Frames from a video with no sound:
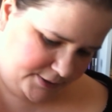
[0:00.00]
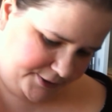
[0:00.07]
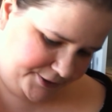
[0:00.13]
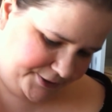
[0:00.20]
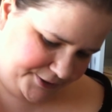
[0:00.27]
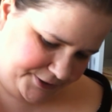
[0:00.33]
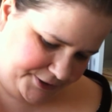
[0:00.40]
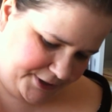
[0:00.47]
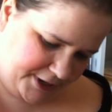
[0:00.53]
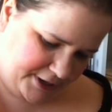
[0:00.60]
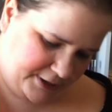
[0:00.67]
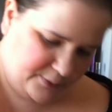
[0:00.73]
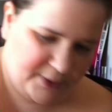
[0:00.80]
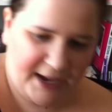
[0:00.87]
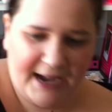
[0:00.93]
So
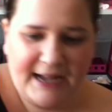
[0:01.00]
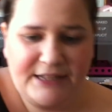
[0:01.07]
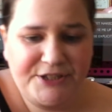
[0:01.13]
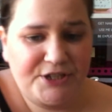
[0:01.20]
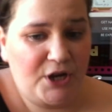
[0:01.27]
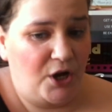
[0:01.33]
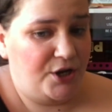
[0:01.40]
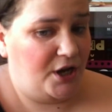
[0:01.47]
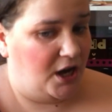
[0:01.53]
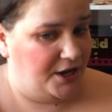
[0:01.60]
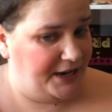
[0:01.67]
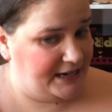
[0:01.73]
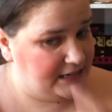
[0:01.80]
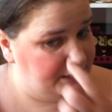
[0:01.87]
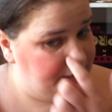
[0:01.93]
it has gone
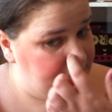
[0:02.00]
on.